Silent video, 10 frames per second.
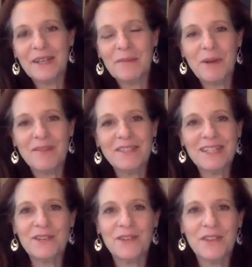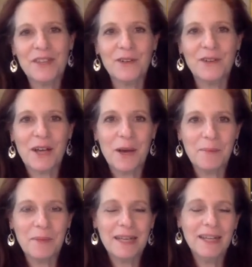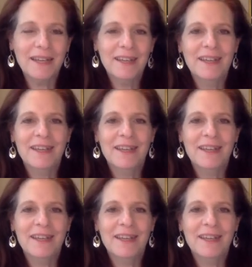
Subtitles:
improvisational theater company,